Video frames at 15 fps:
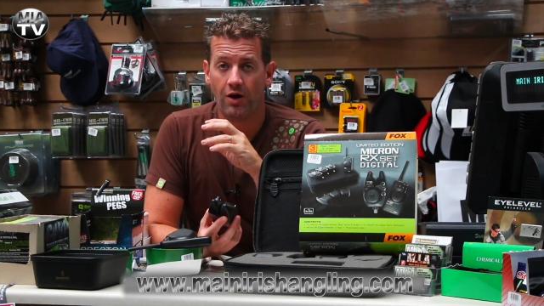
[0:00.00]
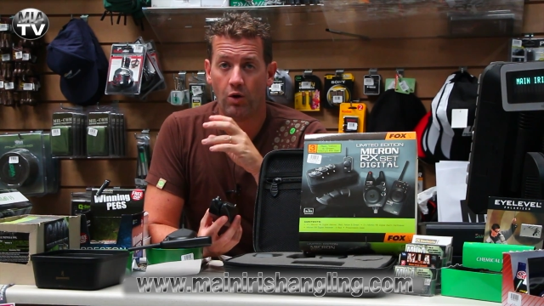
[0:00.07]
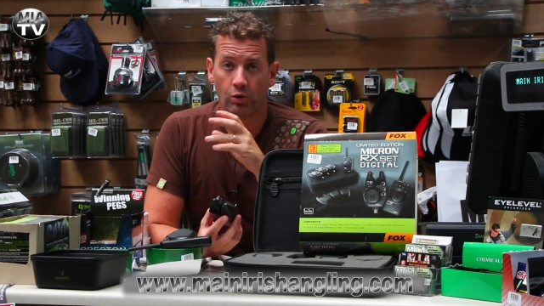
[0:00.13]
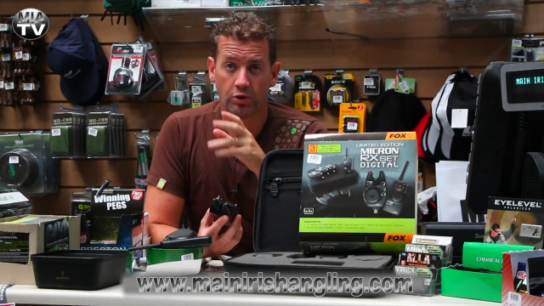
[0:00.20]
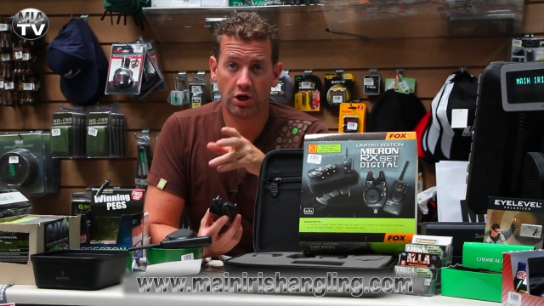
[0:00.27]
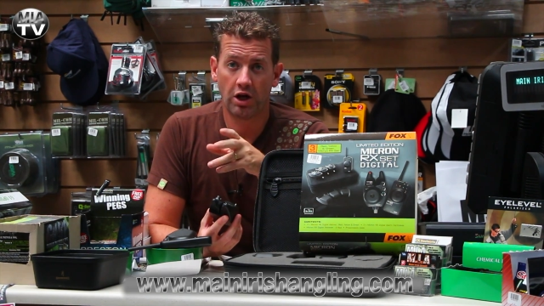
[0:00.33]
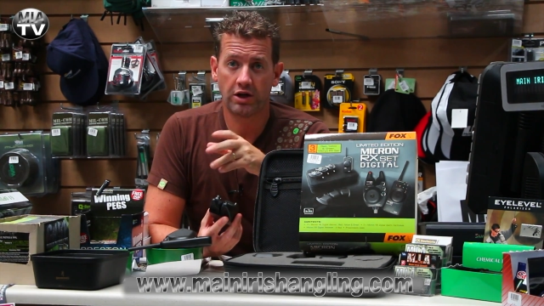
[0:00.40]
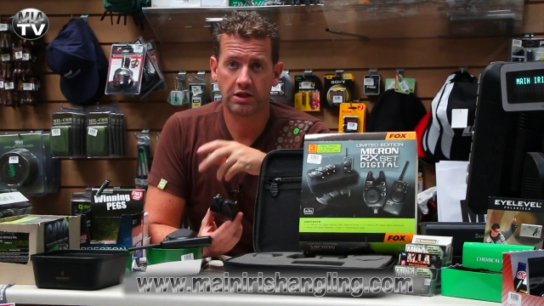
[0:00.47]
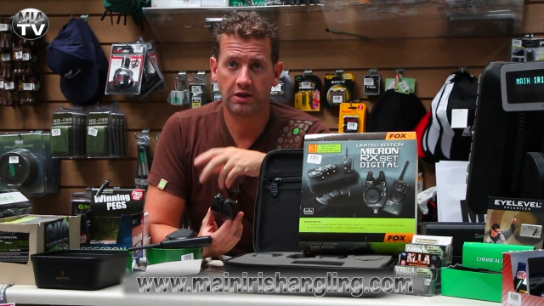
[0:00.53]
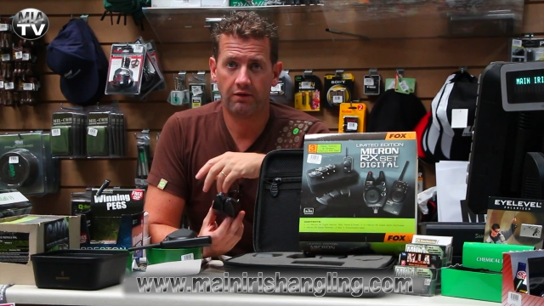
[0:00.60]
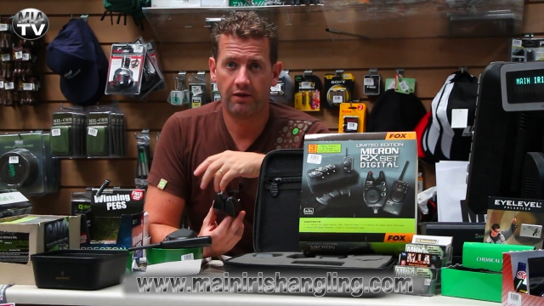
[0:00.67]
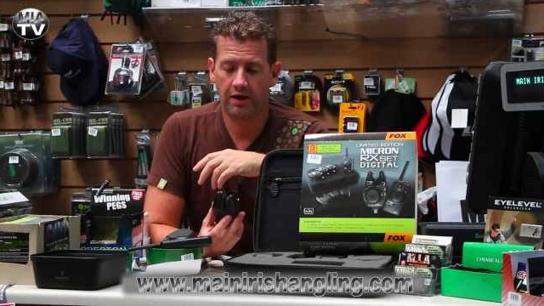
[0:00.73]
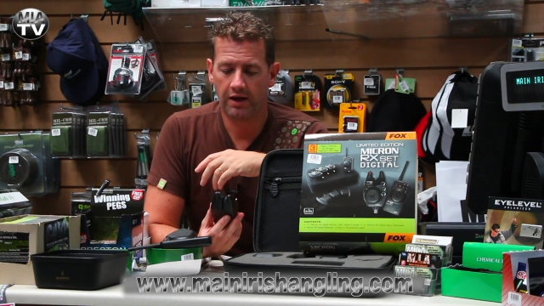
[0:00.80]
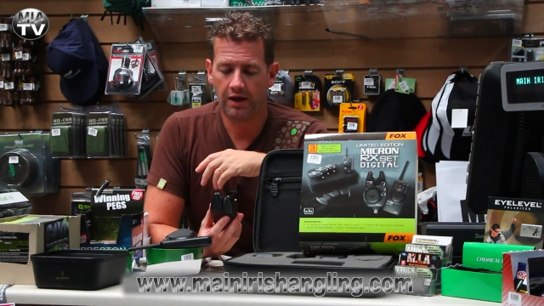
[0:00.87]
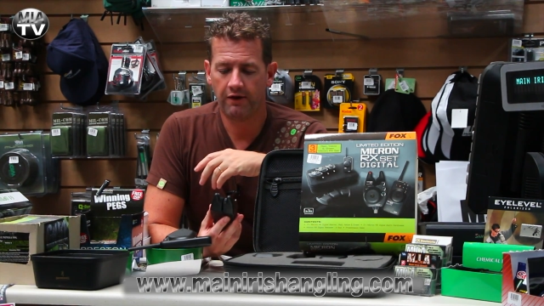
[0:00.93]

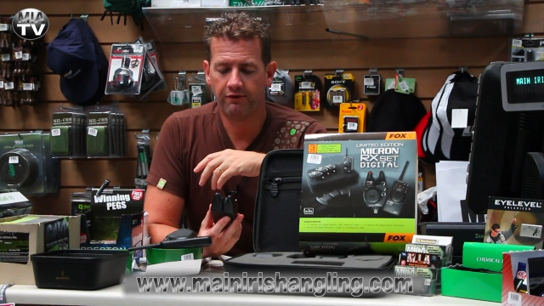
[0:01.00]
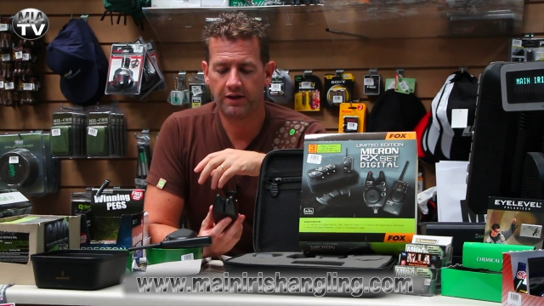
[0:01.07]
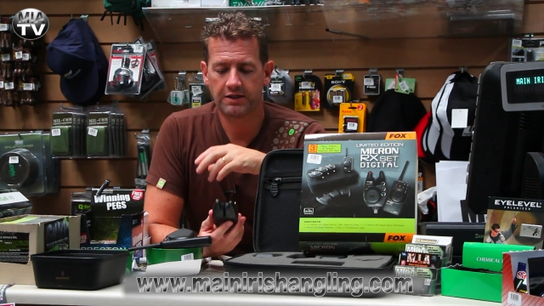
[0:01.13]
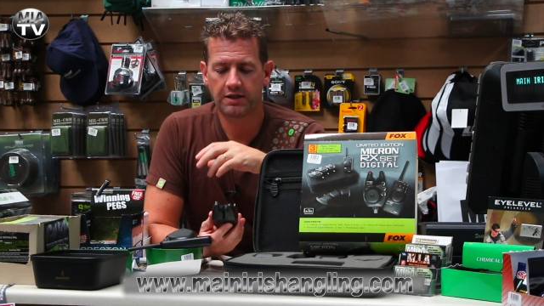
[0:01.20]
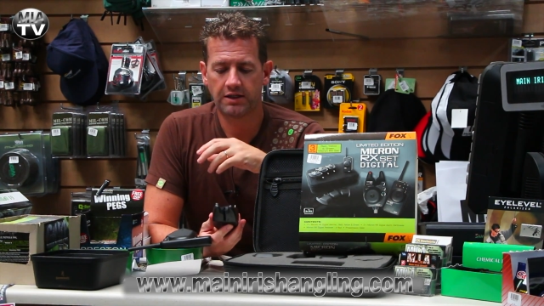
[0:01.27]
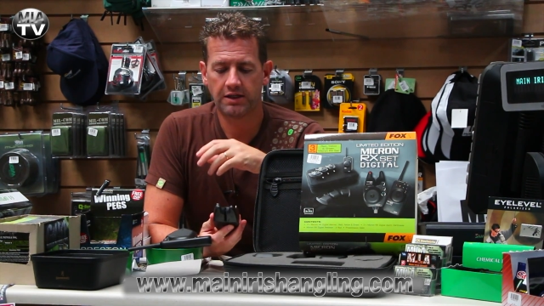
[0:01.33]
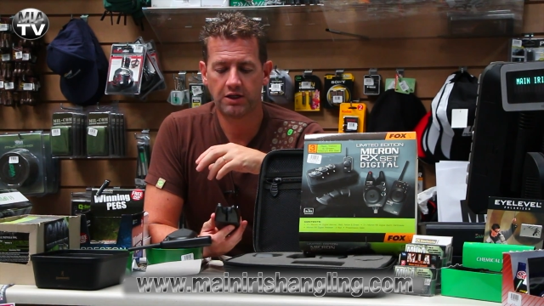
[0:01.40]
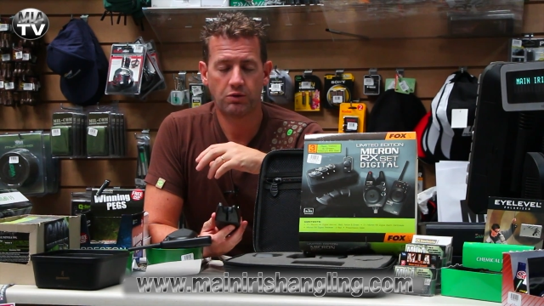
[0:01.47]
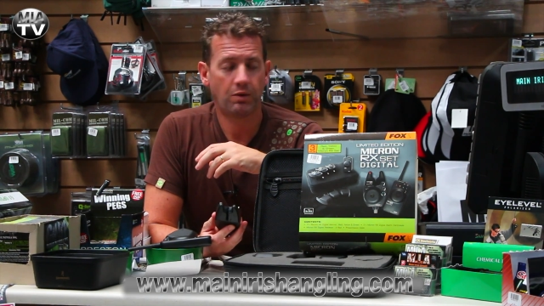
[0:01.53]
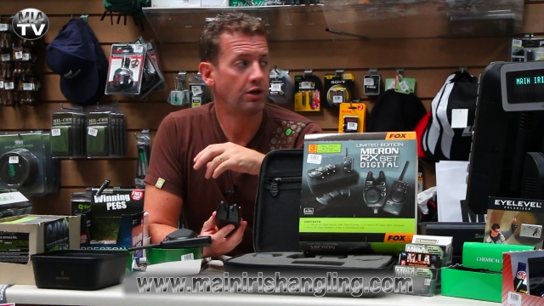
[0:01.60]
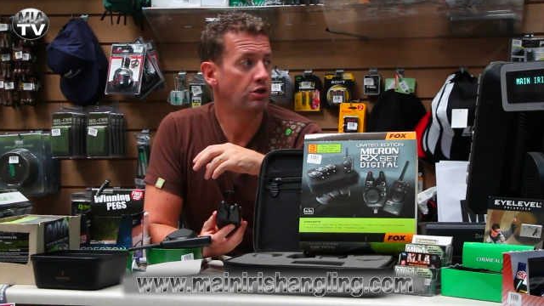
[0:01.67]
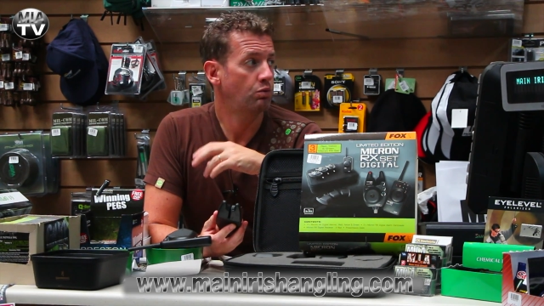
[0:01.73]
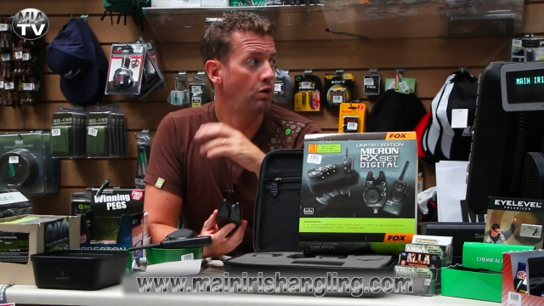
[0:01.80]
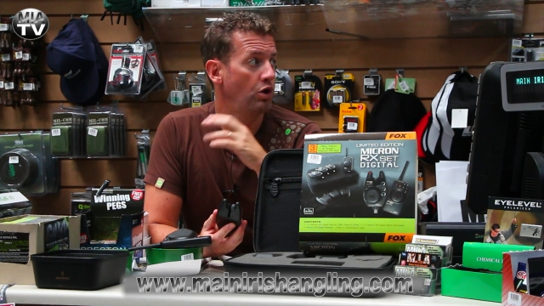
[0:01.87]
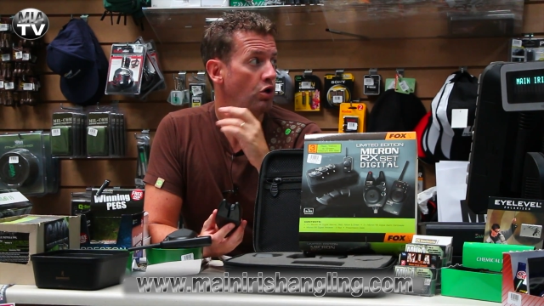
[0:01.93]
Alternatively, if there's a situation where